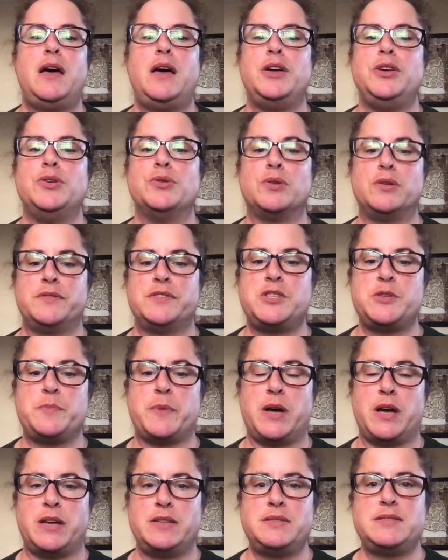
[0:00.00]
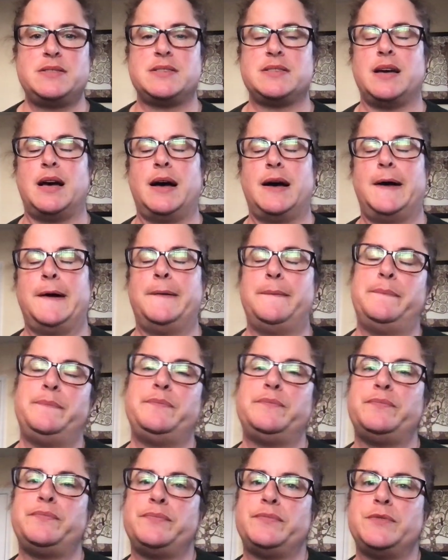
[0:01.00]
Your response
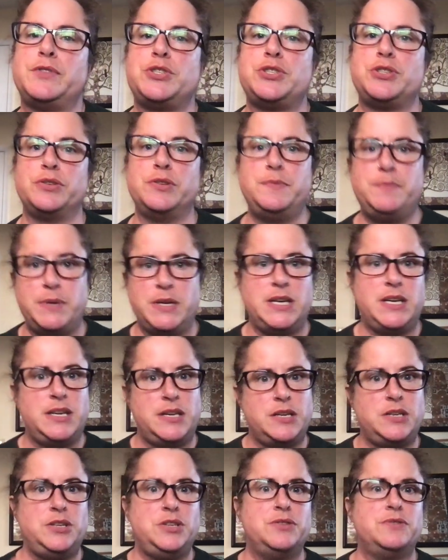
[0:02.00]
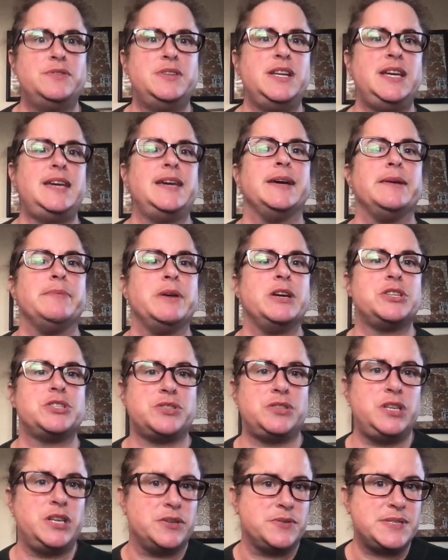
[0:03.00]
should be unique.
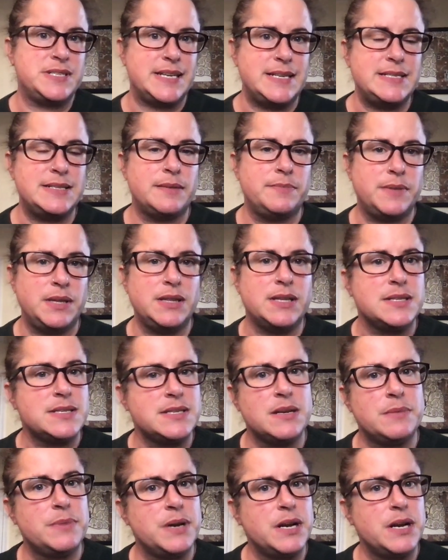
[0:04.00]
Say something that someone